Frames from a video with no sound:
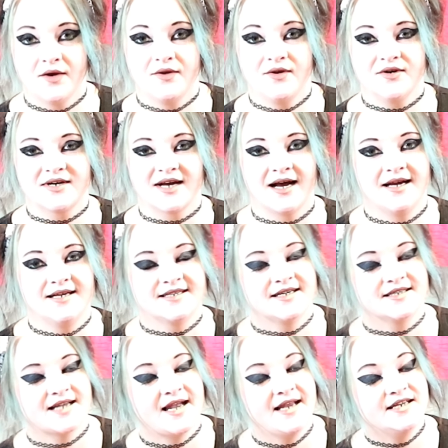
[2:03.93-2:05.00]
Your cat is
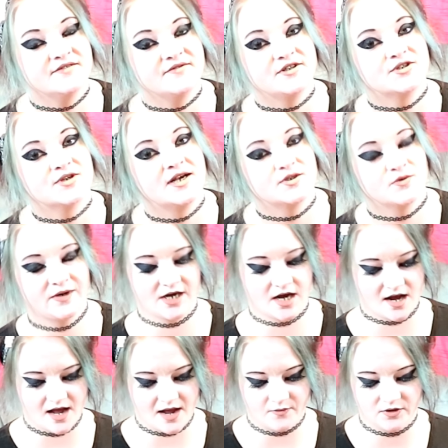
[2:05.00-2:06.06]
as individual as we
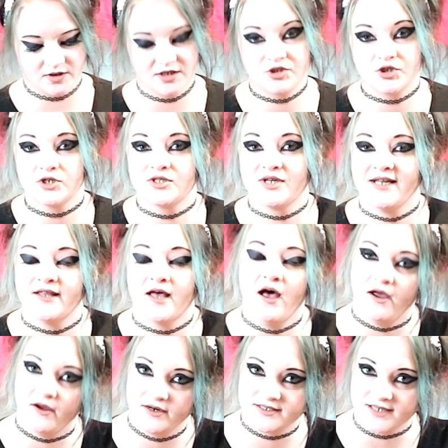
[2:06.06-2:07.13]
are and will adjust in
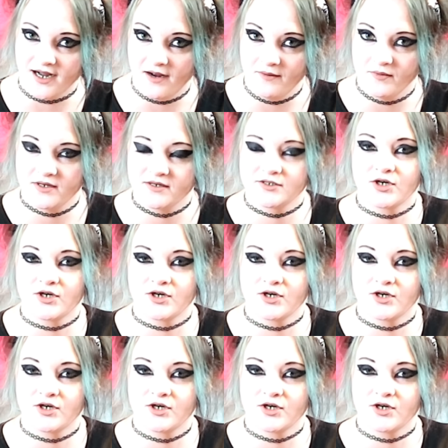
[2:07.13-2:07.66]
their own time.